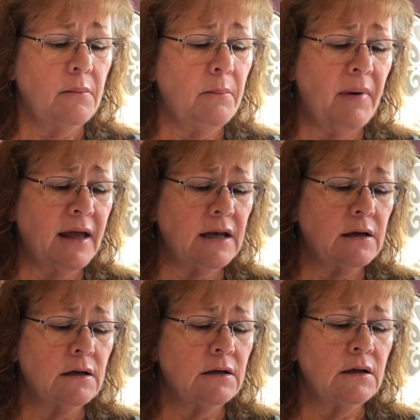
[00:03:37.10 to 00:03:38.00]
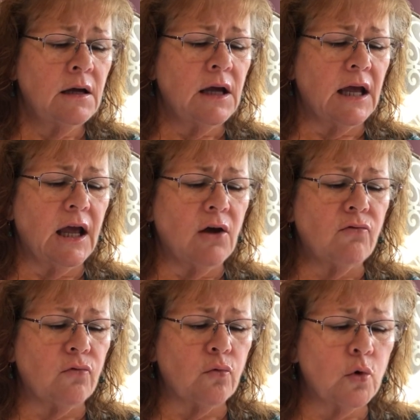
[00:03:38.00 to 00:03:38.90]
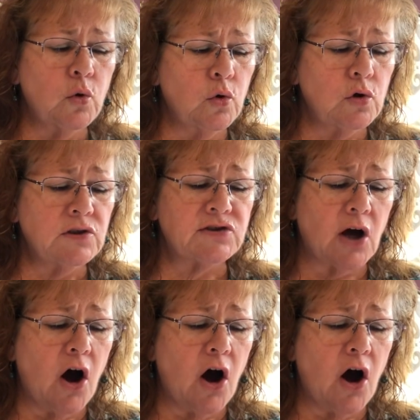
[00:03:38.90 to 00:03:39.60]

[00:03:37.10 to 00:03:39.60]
"But—" "If rules